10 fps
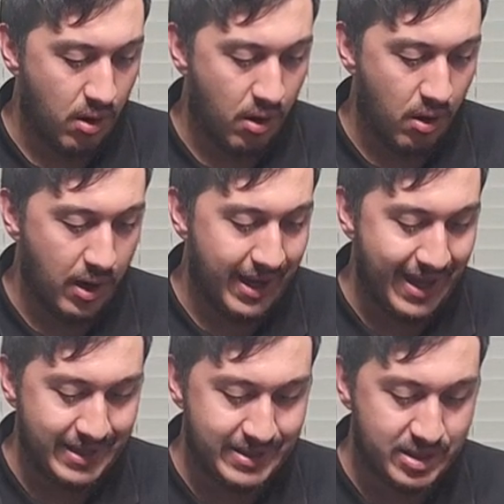
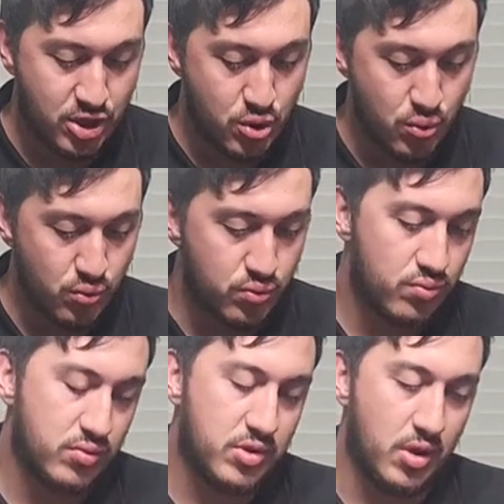RIS2.
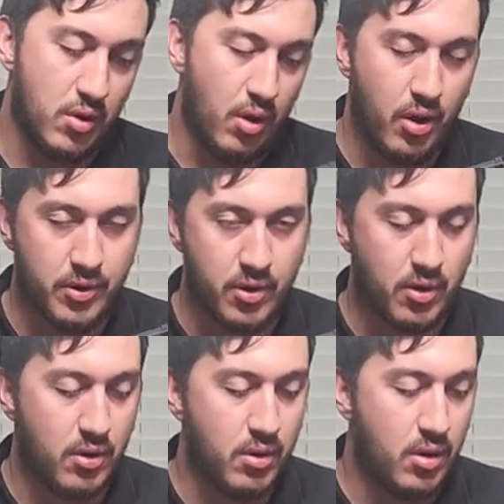So all
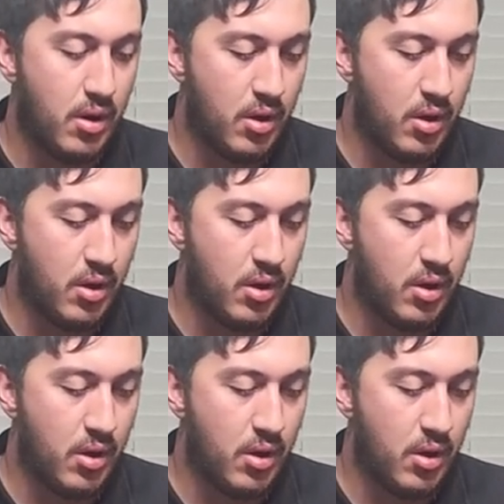your